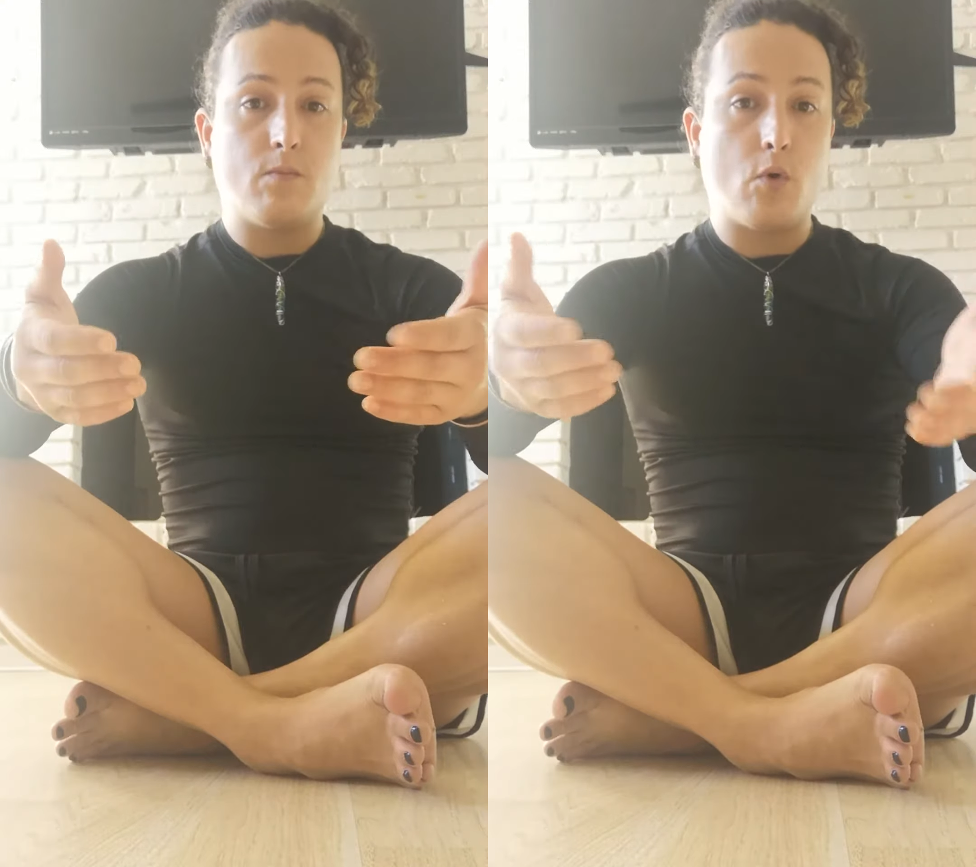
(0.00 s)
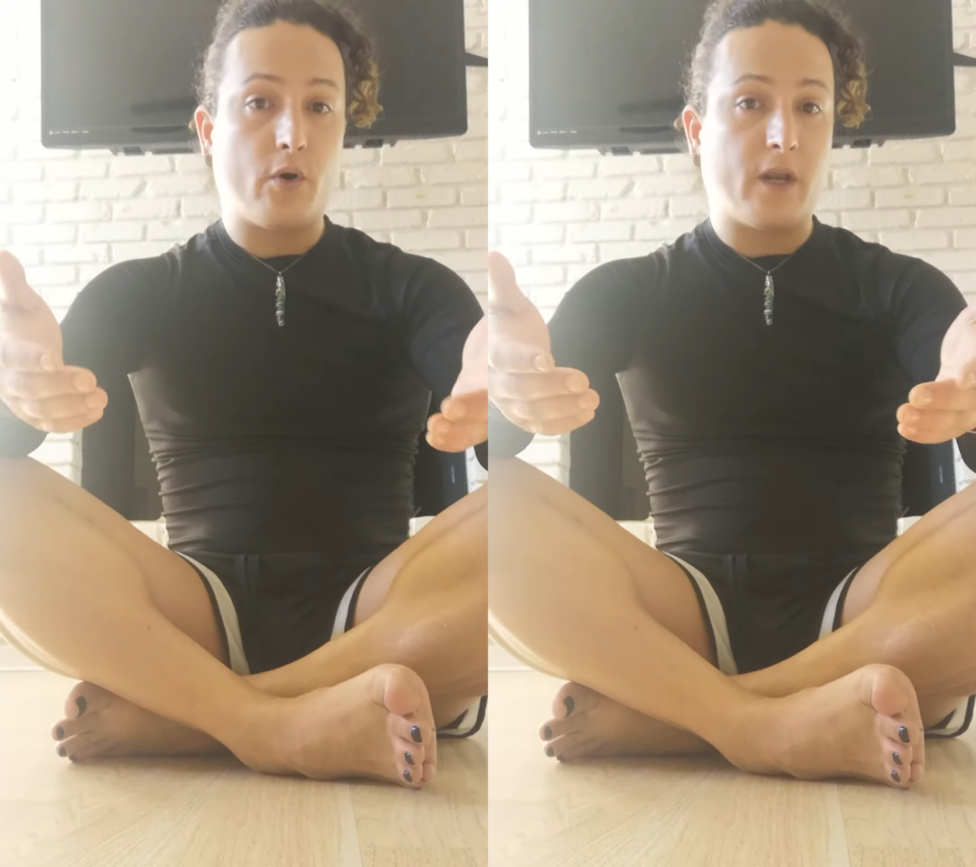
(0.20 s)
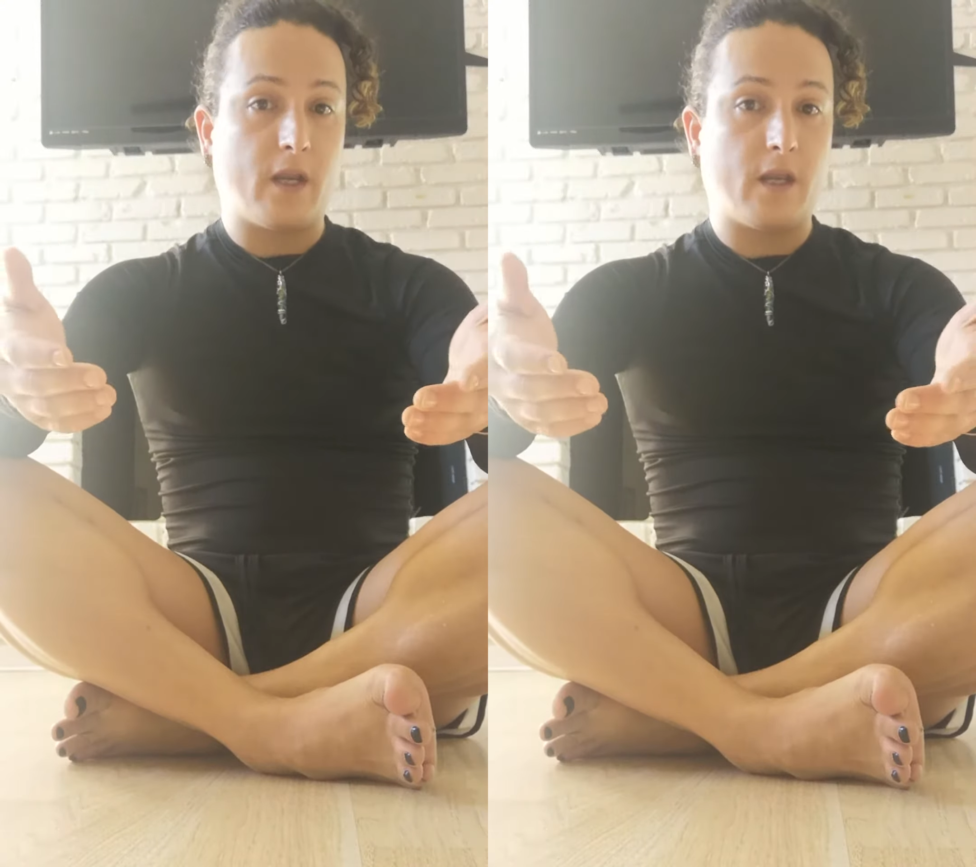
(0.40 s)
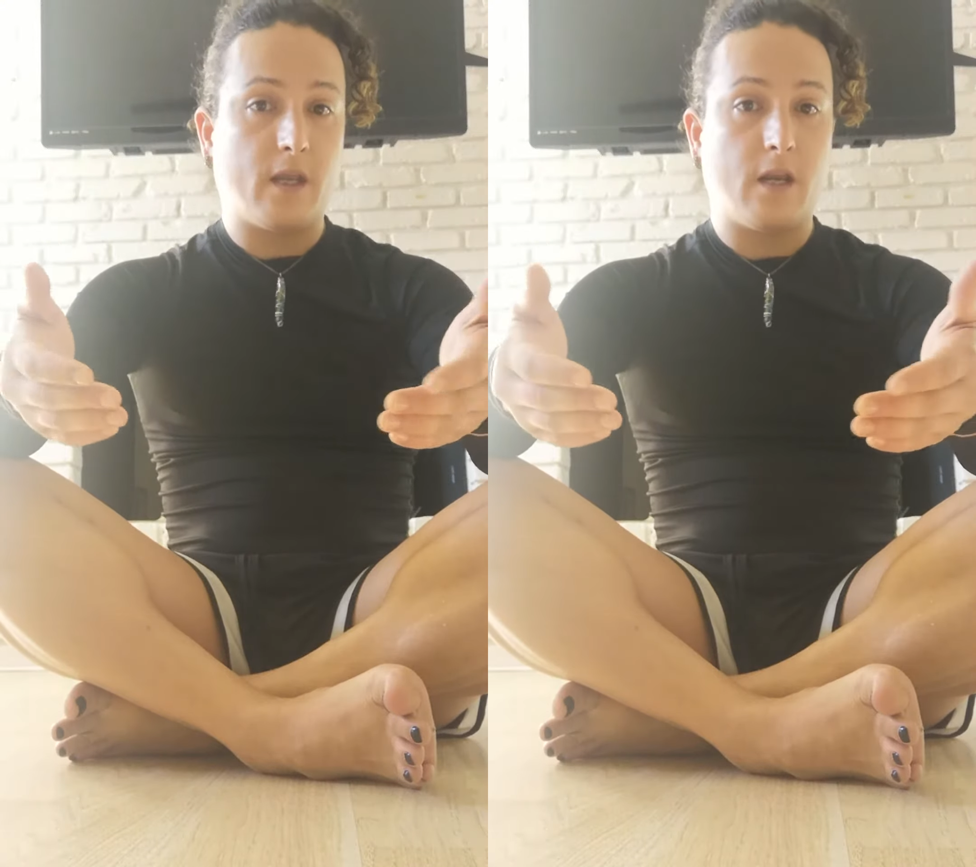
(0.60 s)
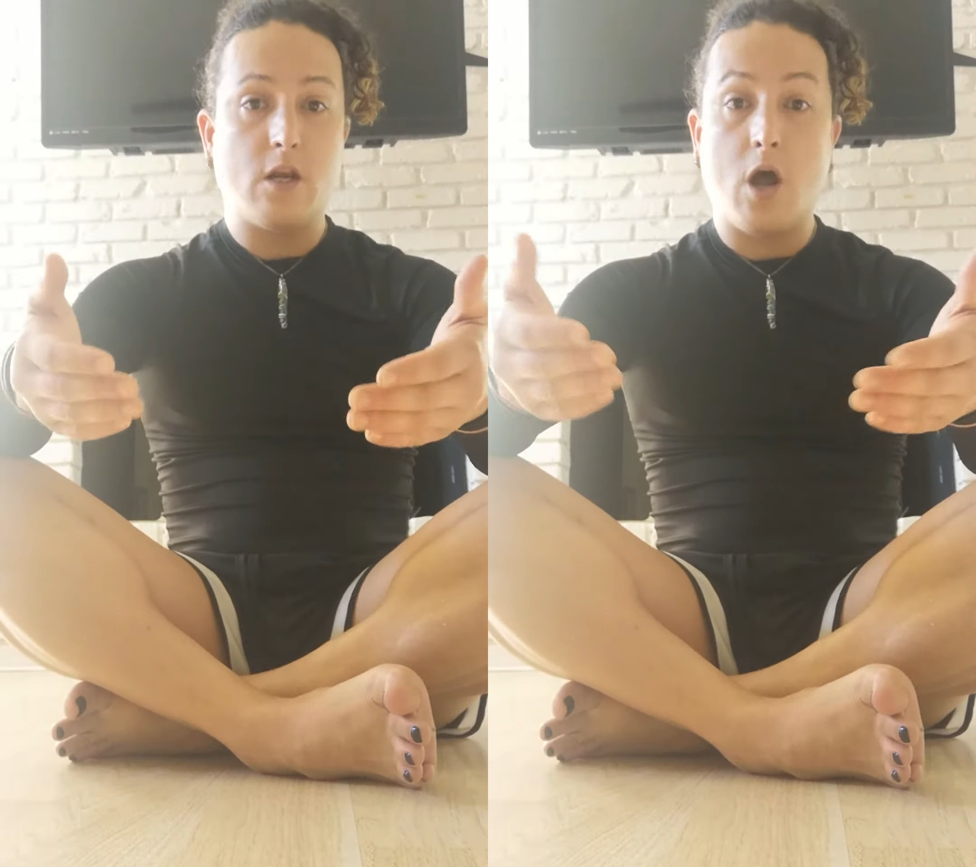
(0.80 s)
boring
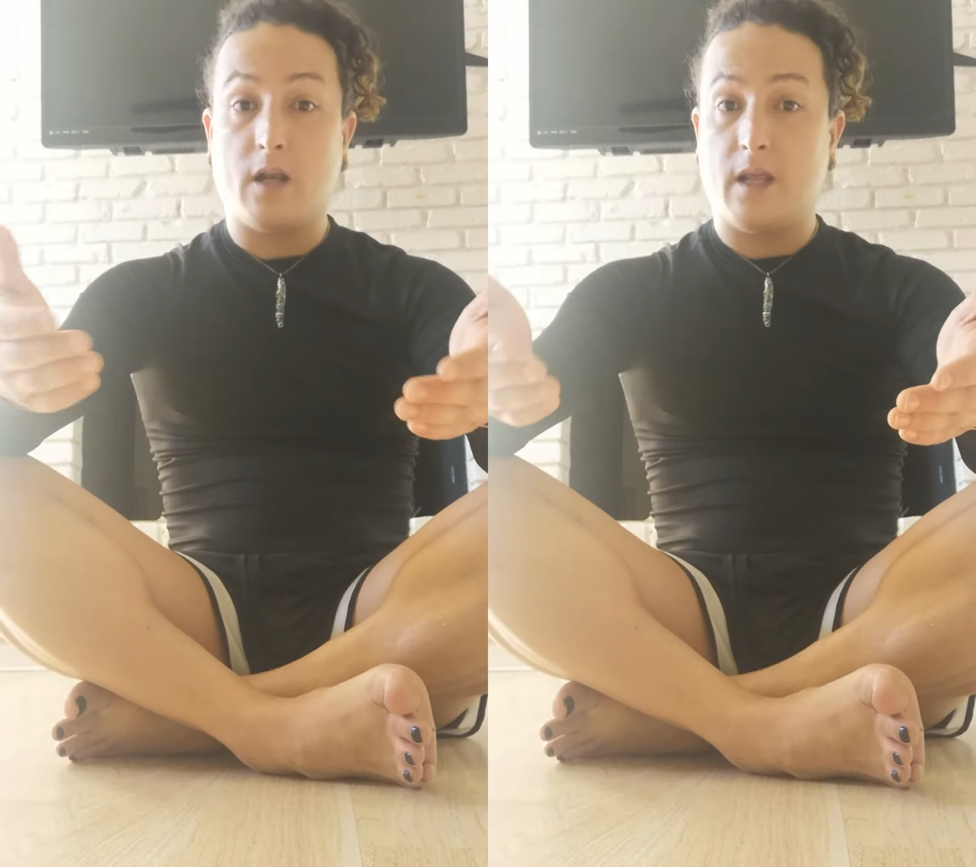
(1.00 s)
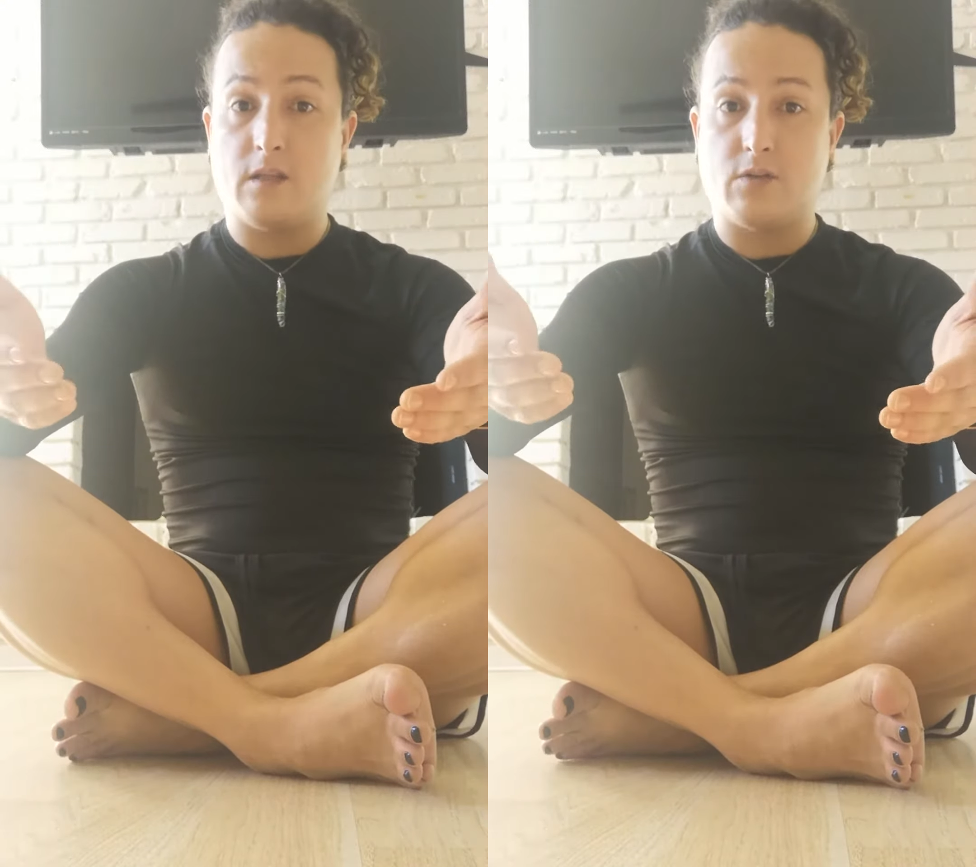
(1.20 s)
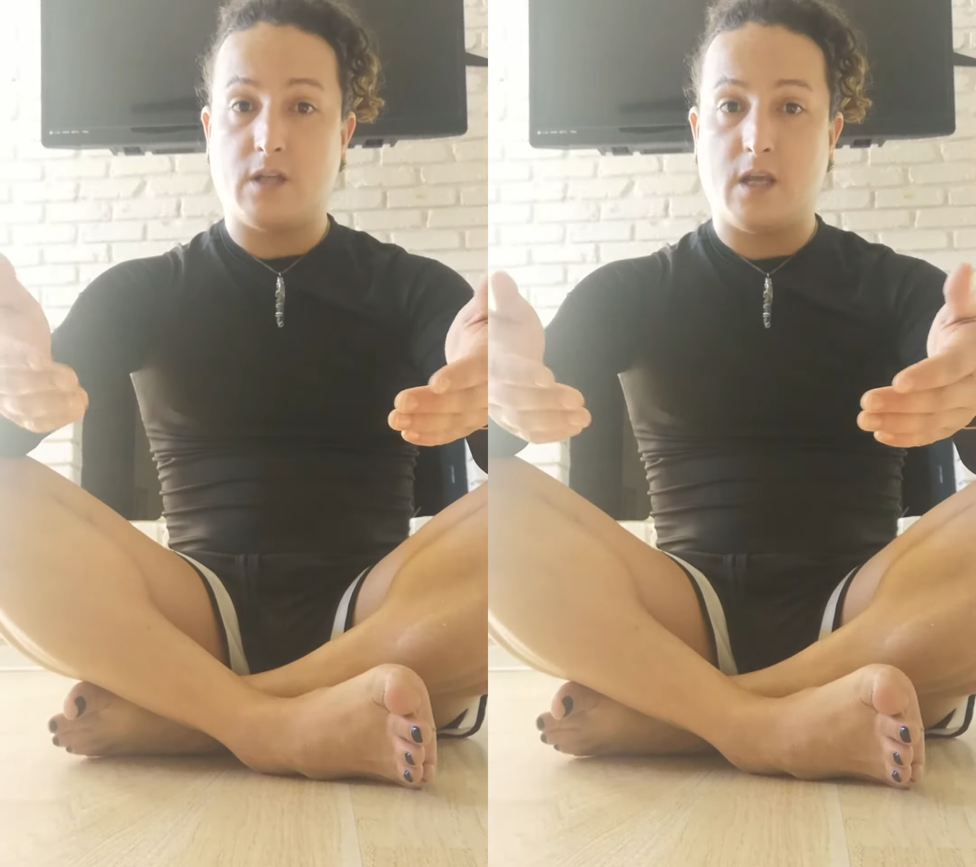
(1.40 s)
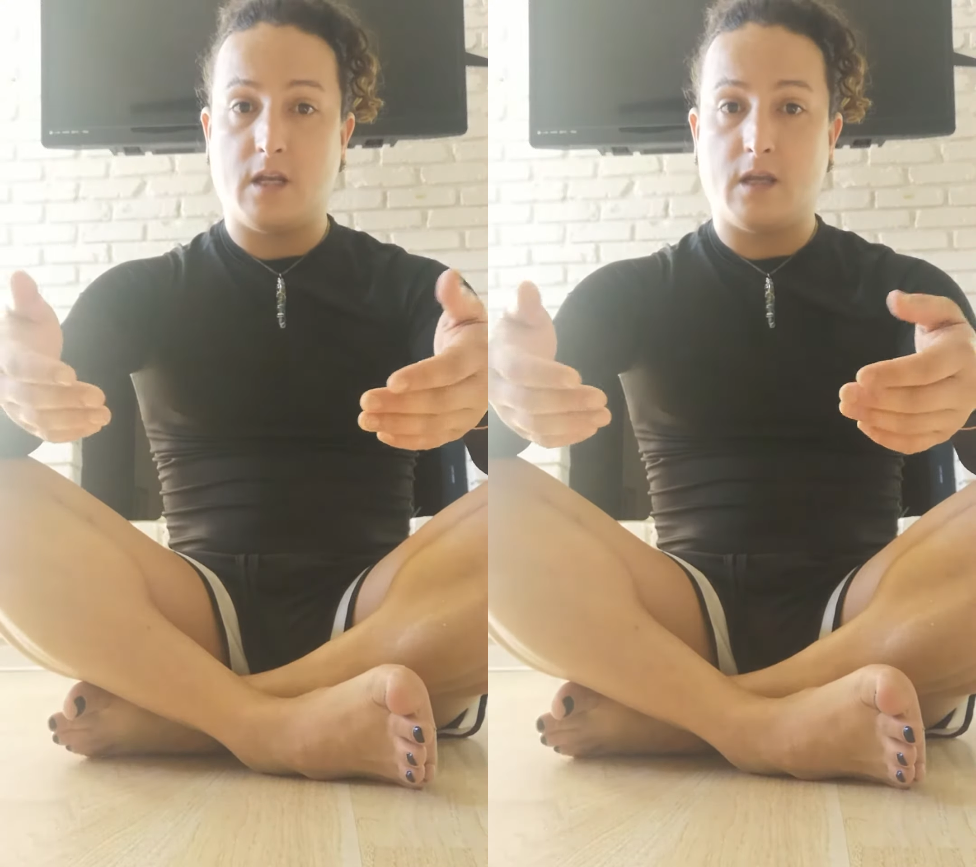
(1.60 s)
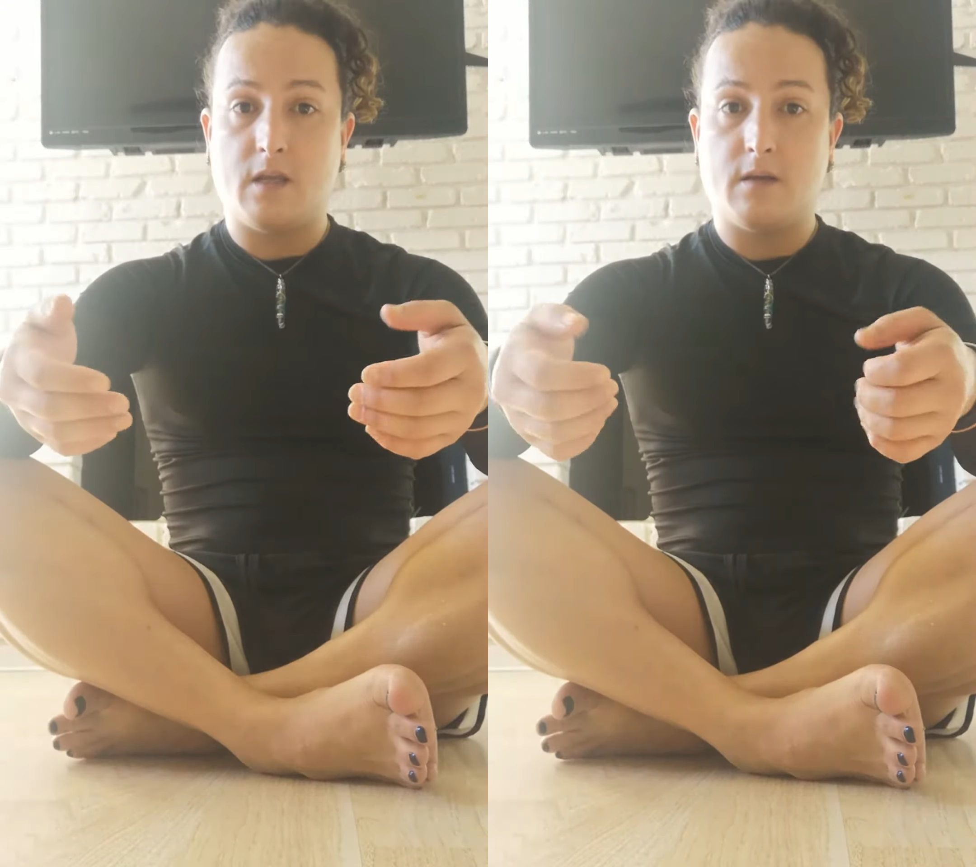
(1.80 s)
and not entertaining.